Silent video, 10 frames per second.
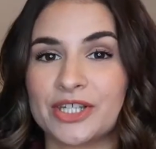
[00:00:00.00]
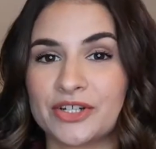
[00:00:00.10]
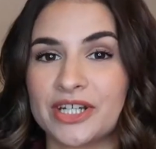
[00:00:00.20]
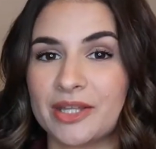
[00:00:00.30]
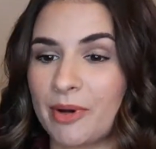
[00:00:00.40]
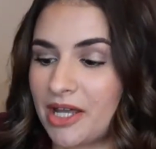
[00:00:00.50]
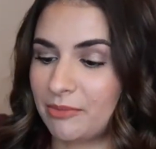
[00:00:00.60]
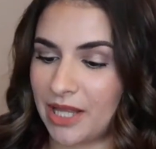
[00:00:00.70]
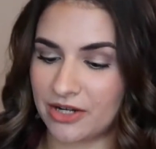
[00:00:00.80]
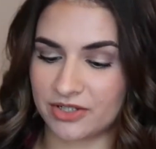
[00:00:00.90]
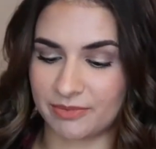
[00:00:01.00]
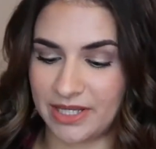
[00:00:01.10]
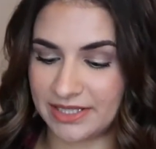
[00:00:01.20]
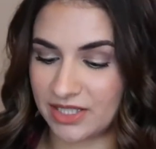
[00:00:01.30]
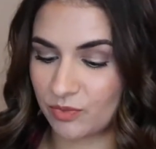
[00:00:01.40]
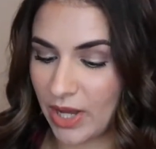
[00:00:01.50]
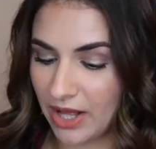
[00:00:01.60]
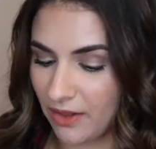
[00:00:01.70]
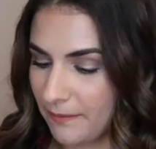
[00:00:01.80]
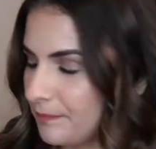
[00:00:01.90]
here in the bottom bladder space as
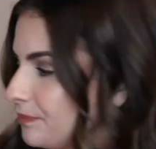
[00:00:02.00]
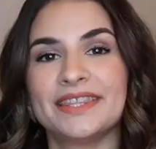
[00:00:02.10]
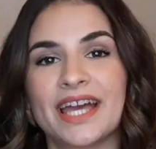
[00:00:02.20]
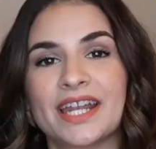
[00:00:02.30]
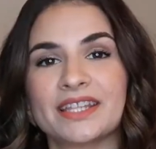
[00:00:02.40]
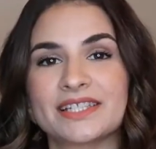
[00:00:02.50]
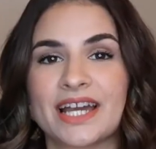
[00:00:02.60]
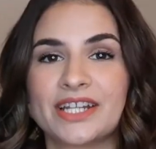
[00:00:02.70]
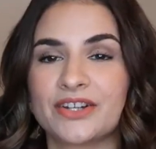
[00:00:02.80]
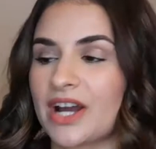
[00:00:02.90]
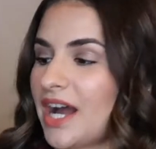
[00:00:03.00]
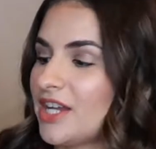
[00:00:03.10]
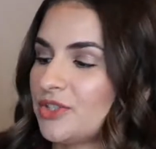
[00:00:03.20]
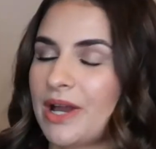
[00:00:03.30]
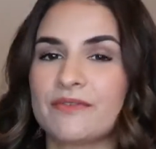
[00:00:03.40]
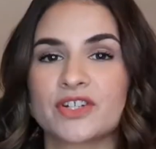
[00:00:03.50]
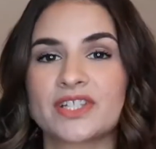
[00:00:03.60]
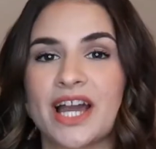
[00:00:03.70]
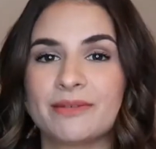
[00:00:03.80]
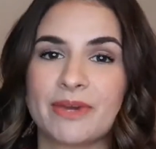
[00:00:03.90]
well. And then on the side here, guys, you have your
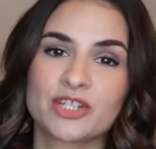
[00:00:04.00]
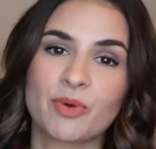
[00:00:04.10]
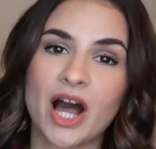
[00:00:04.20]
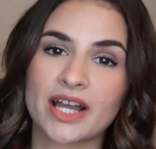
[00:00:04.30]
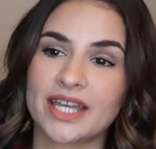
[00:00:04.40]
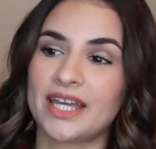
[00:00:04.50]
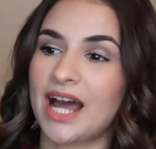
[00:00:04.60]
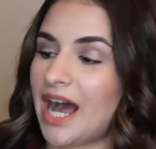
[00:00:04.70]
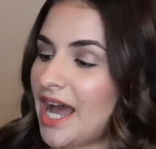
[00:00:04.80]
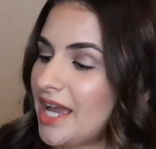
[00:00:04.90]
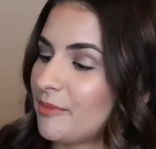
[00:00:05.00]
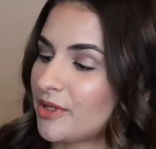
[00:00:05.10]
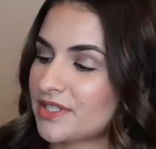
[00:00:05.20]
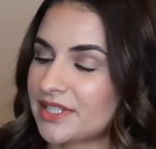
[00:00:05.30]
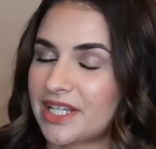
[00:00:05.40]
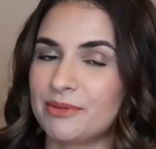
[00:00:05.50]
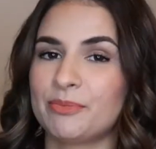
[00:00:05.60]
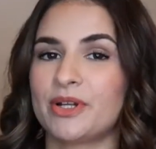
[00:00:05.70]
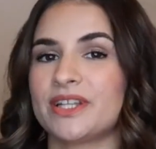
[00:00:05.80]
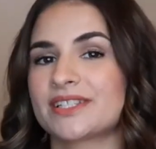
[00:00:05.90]
side mesh pocket. I am personally gonna
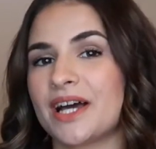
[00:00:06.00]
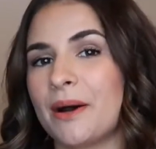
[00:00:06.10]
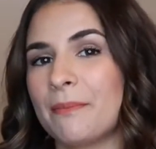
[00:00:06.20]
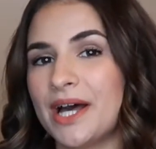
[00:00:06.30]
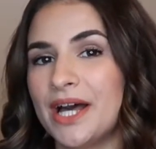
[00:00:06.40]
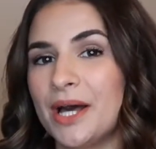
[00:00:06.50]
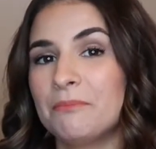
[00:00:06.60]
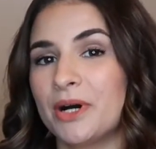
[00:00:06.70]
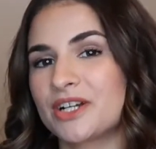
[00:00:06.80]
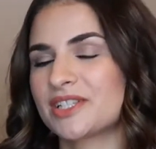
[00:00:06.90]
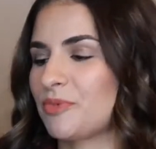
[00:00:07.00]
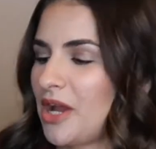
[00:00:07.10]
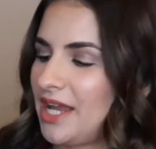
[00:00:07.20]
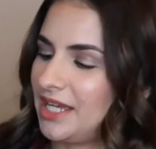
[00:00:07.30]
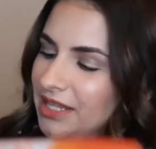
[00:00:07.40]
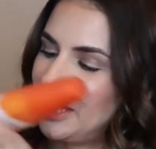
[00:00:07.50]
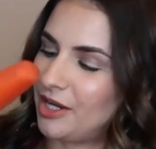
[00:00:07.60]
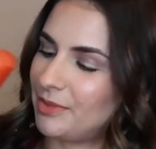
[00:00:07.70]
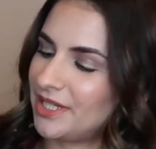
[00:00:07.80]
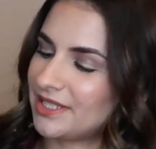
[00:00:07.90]
be putting some bug spray in
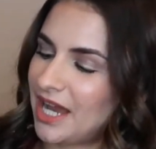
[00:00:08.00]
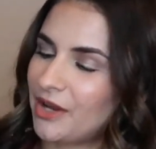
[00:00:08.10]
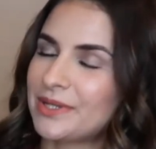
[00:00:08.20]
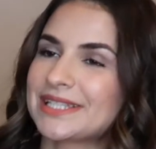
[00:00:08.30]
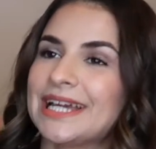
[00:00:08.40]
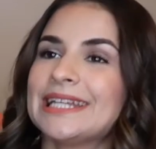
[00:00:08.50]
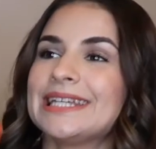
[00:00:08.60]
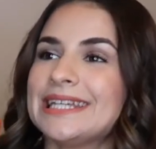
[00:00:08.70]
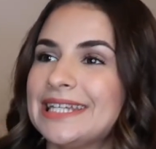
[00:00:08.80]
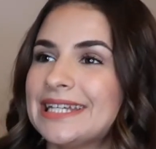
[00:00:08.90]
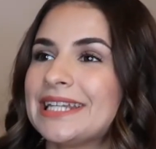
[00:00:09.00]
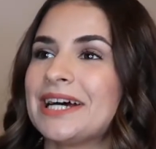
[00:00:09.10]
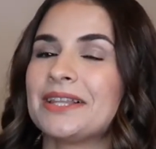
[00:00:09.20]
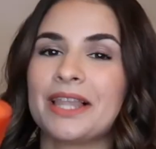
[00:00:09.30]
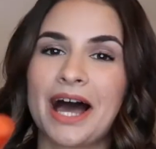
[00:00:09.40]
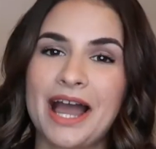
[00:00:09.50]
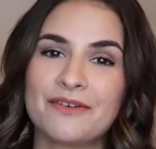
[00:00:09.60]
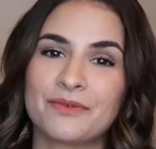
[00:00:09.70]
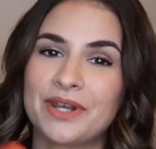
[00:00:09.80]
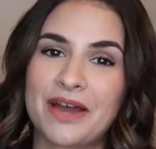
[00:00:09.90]
there because I always get eaten
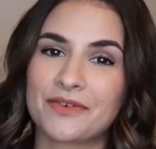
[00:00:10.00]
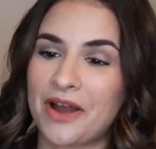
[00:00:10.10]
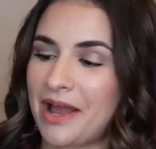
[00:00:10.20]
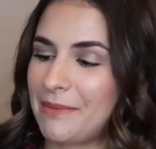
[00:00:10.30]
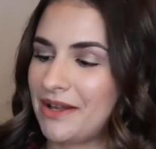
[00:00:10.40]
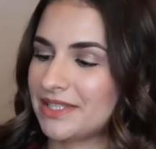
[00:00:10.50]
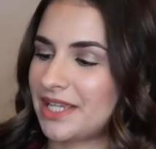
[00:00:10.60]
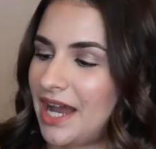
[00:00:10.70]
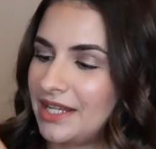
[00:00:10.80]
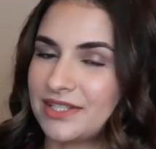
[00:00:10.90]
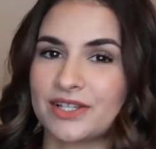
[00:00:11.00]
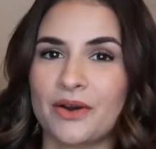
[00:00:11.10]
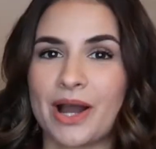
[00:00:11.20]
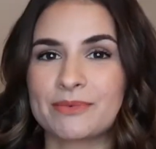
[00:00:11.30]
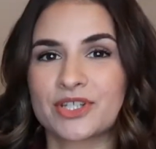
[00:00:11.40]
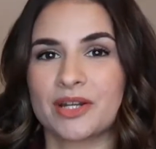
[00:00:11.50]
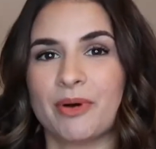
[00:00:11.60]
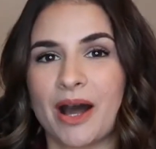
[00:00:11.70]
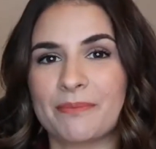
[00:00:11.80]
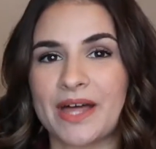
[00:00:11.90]
alive whenever I'm outside. So I'm just
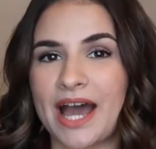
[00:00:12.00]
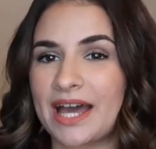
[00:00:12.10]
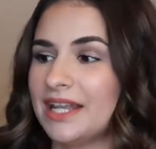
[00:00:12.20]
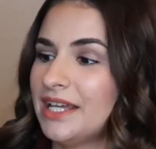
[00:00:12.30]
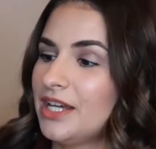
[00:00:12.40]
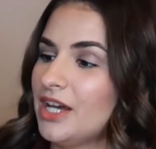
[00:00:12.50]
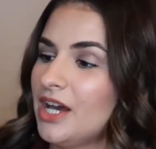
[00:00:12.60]
gonna pop that